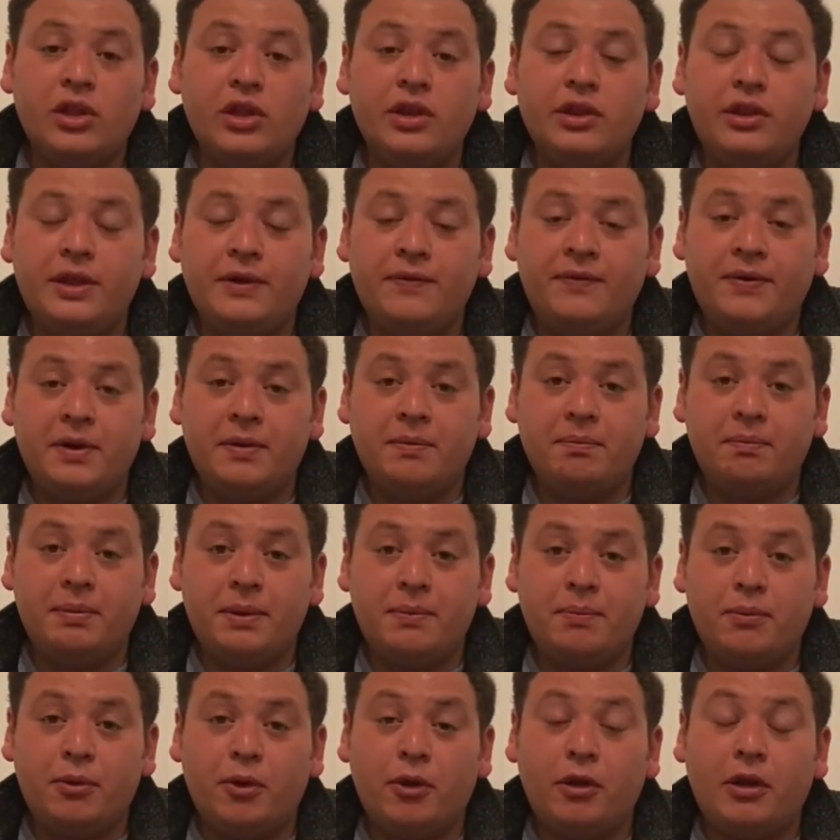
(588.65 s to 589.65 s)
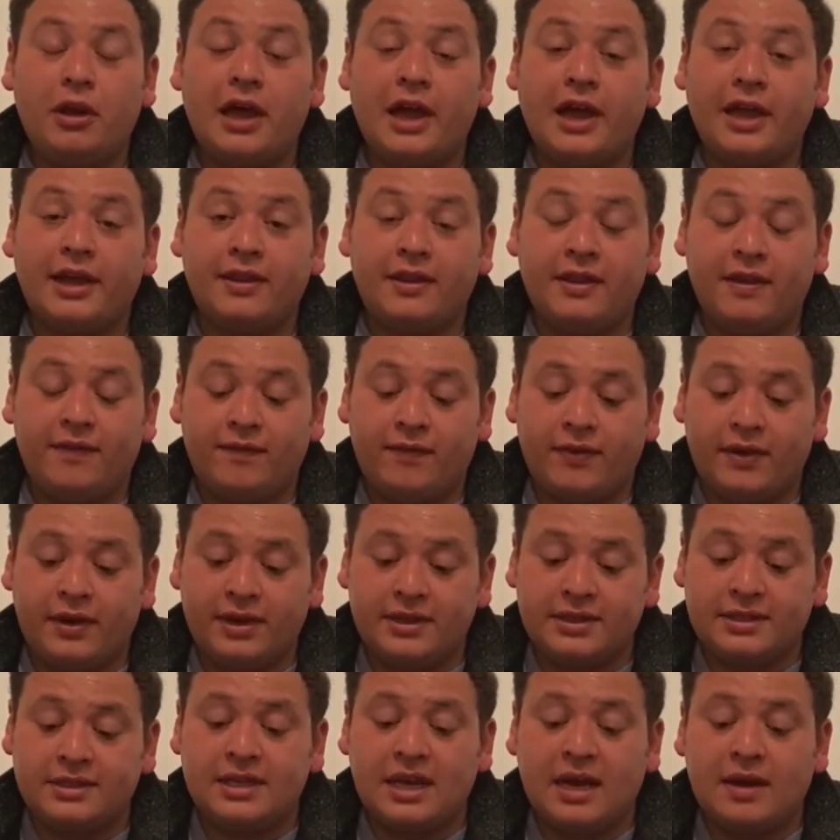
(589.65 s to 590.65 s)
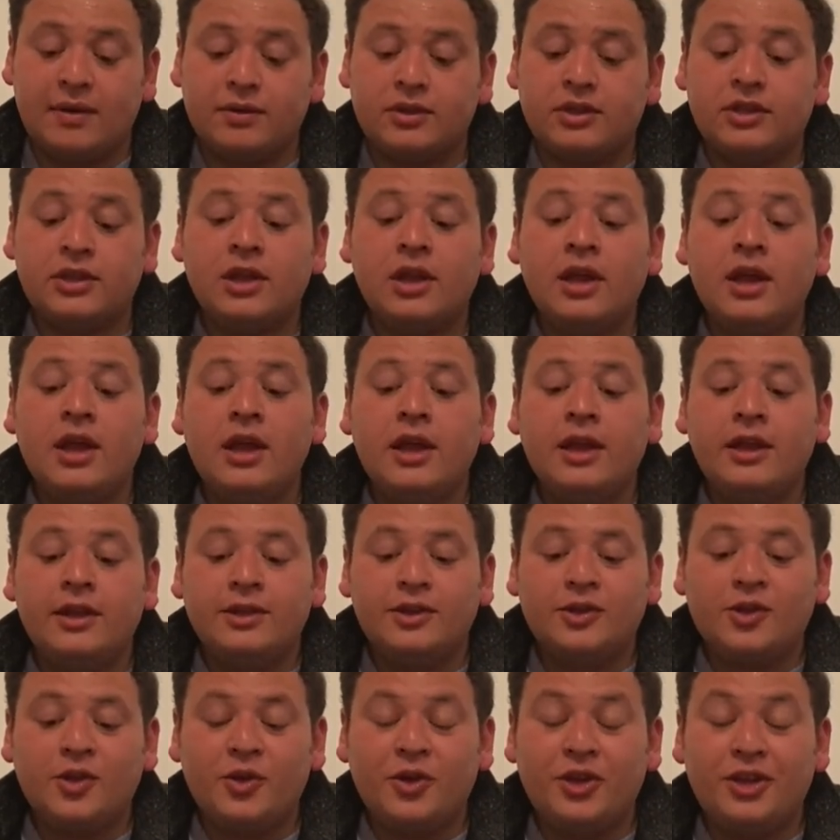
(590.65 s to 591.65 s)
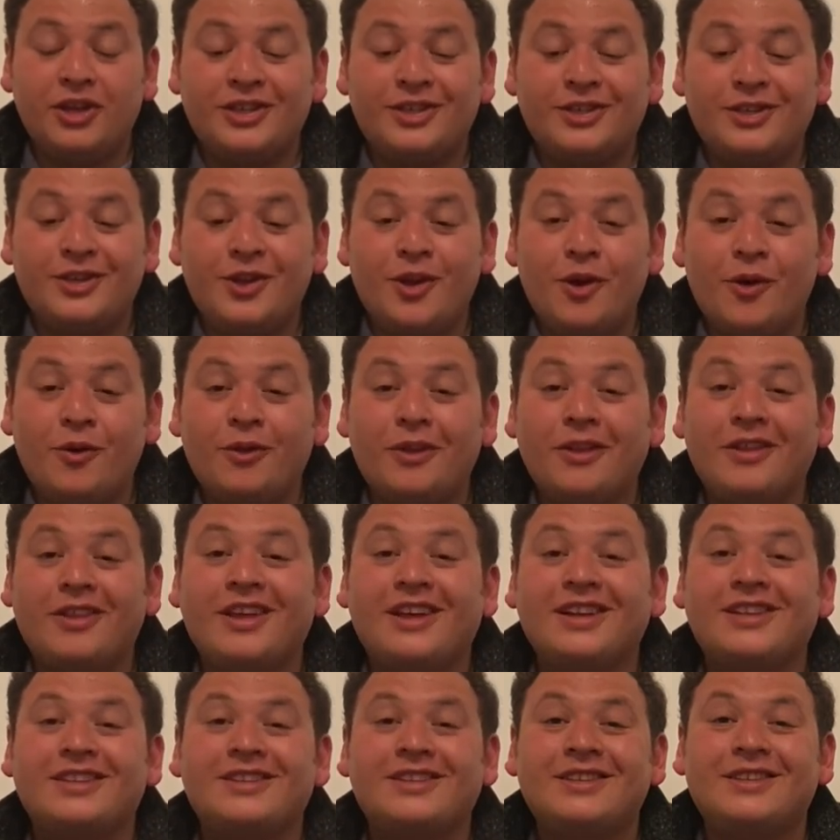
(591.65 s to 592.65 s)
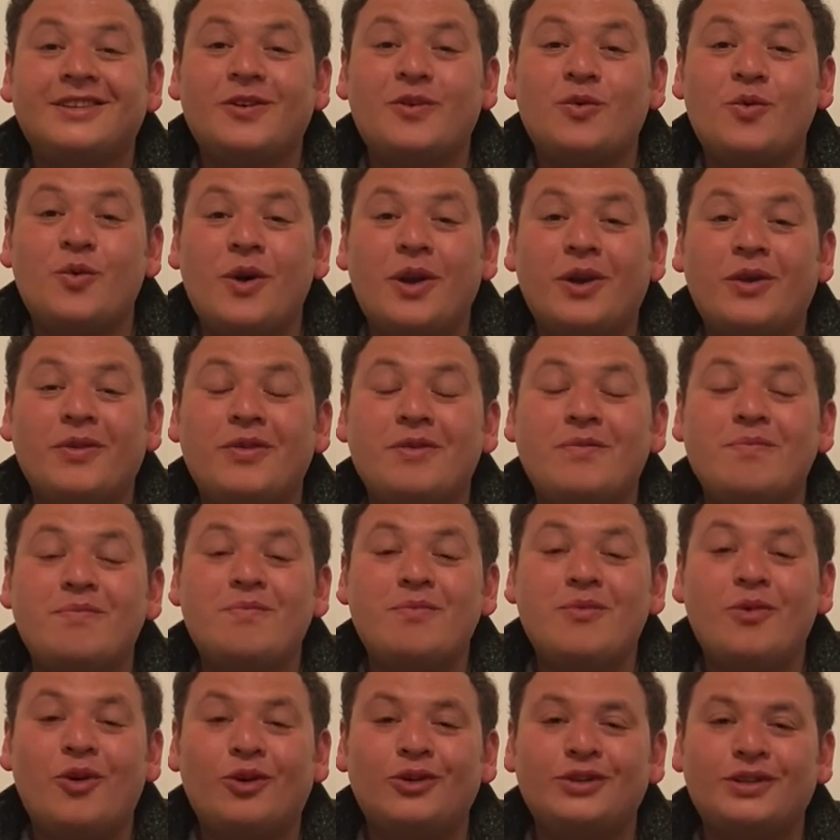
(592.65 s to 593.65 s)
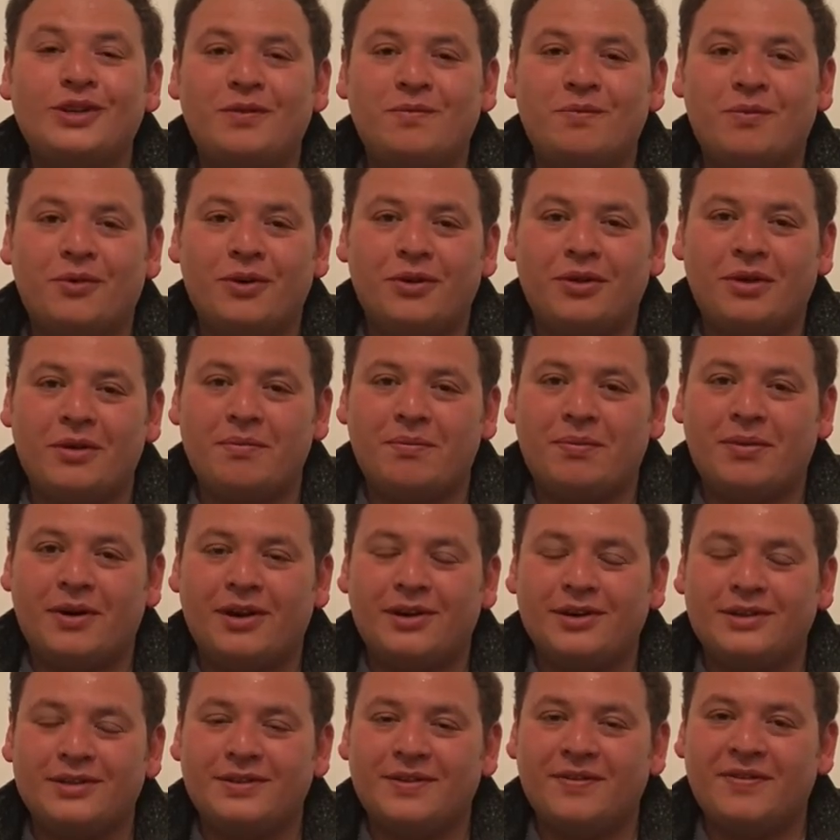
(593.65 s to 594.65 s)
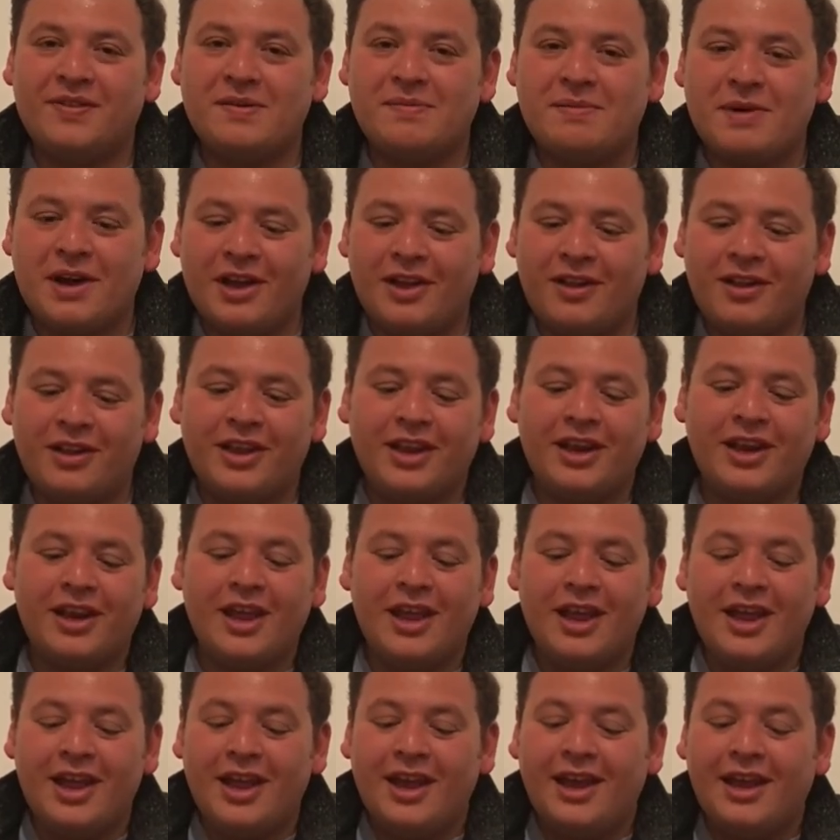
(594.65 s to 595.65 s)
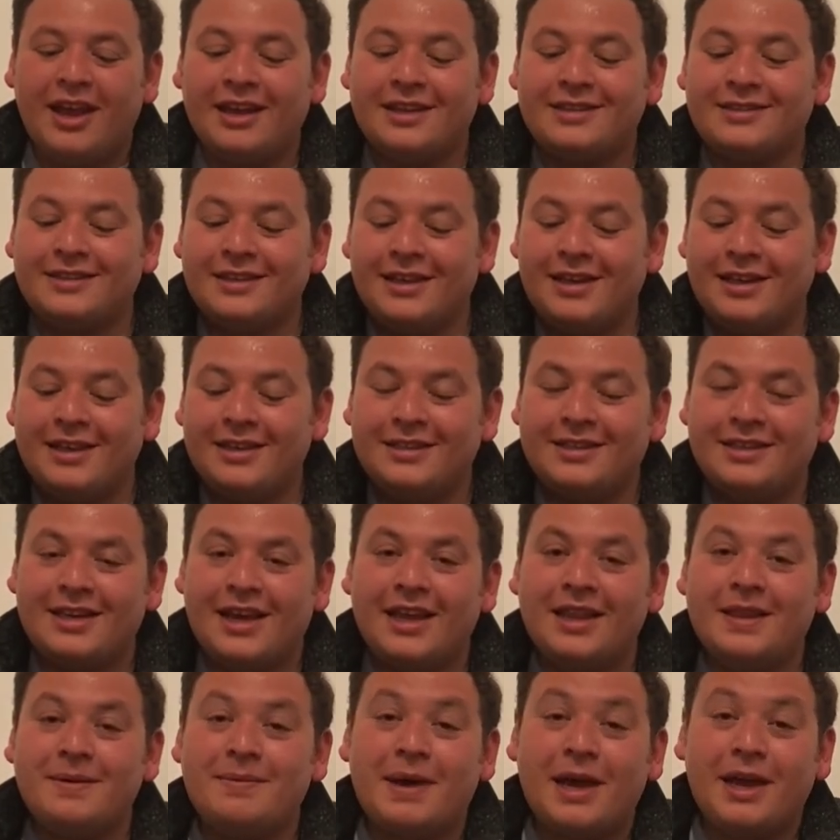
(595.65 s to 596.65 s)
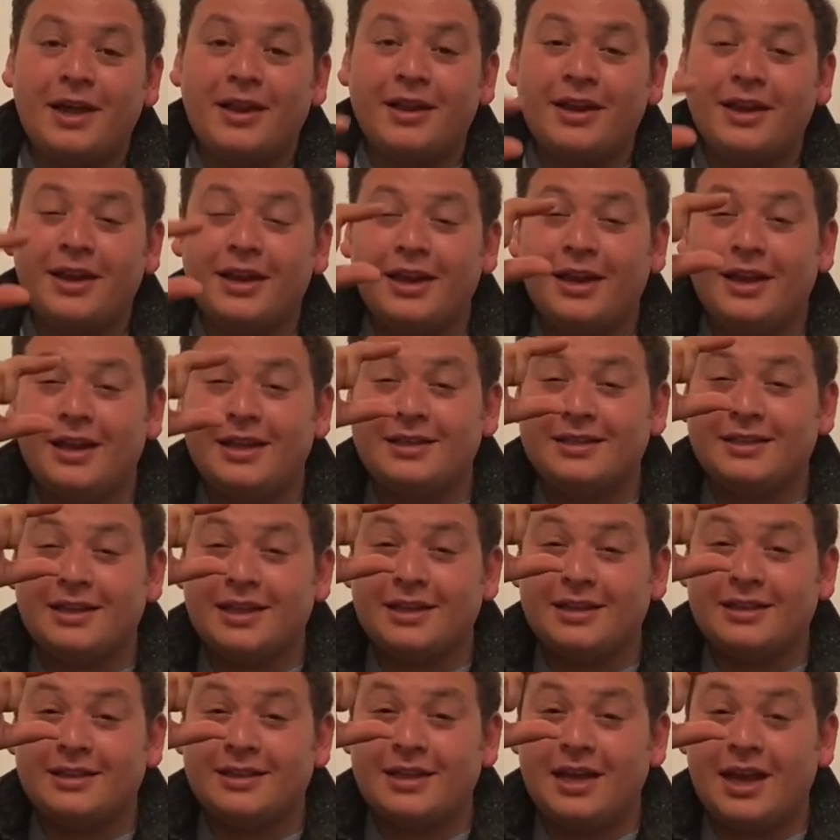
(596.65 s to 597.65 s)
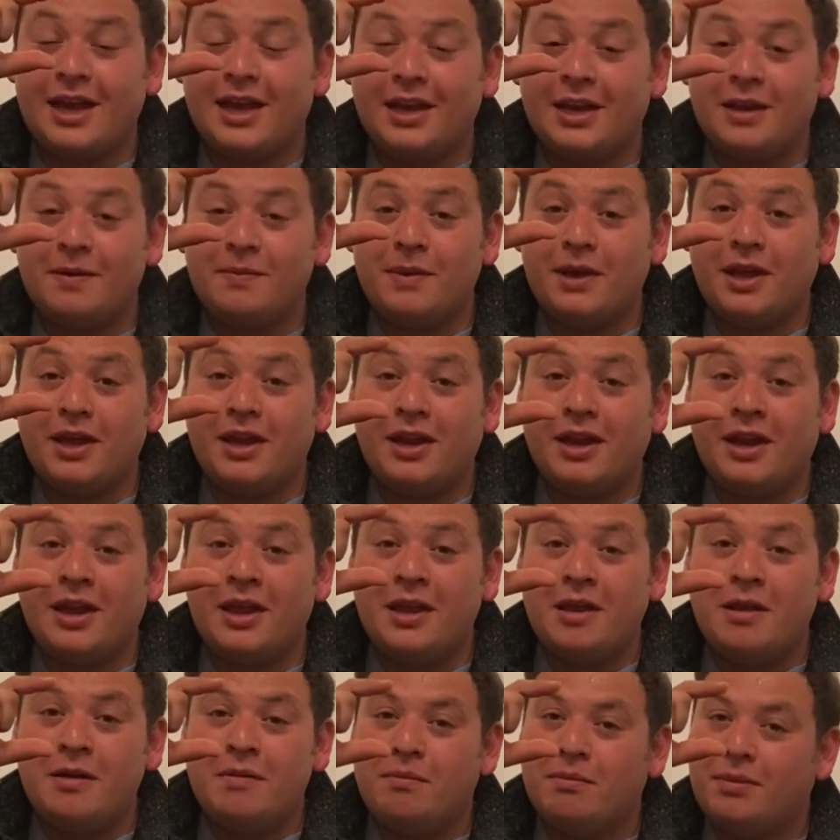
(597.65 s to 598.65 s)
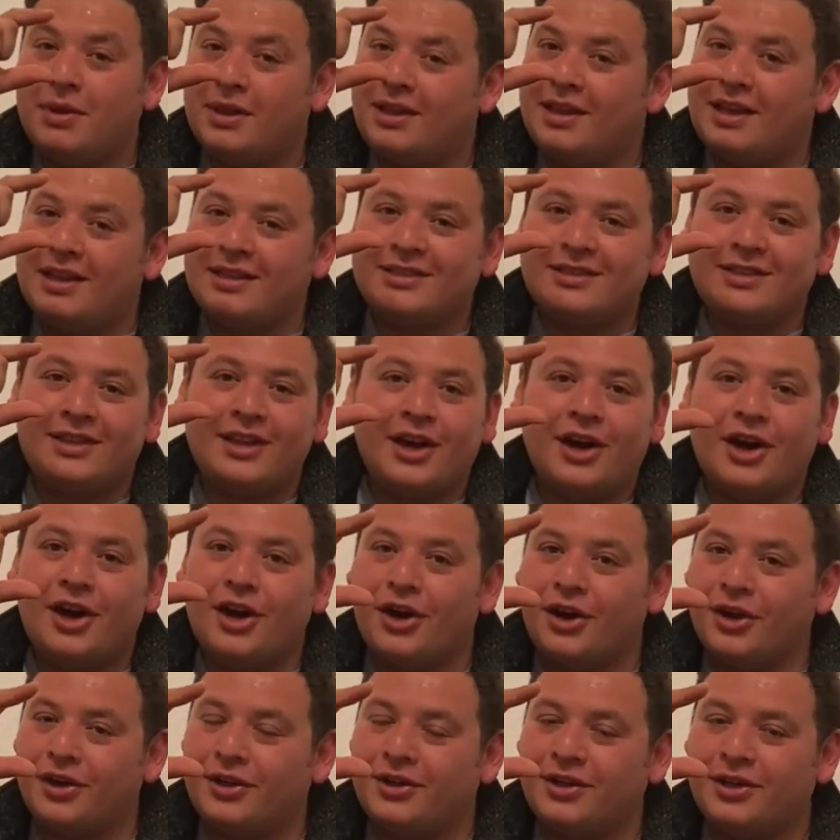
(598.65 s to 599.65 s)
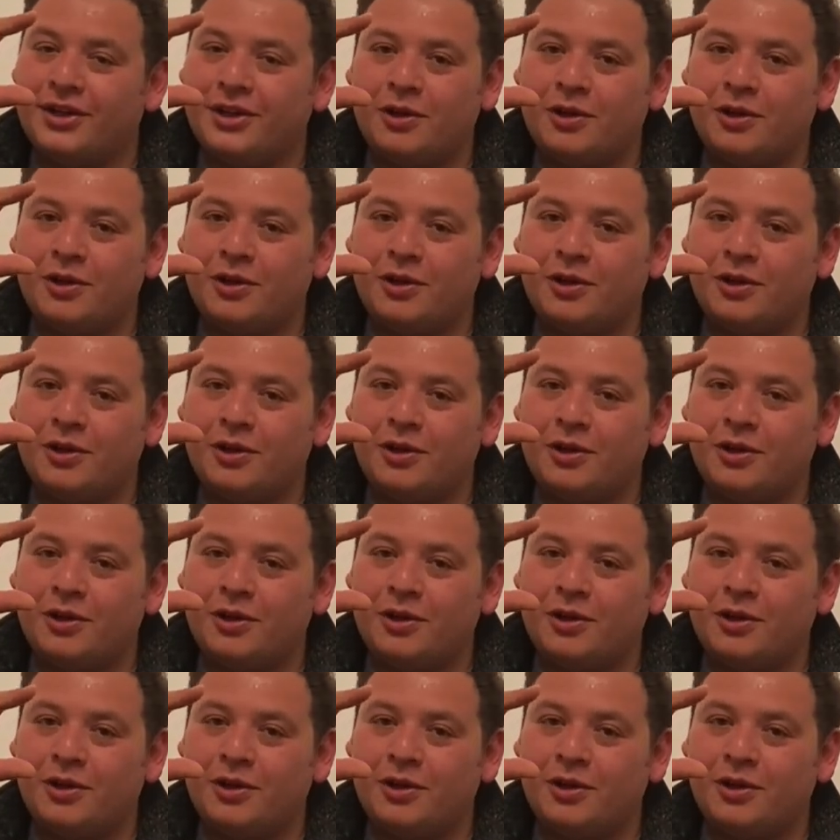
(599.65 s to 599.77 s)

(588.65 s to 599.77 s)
Different people like different sounds. So just know that that's one of the most important parts of the violin. It's inside the violin, it's a tiny bit, but that's the heart,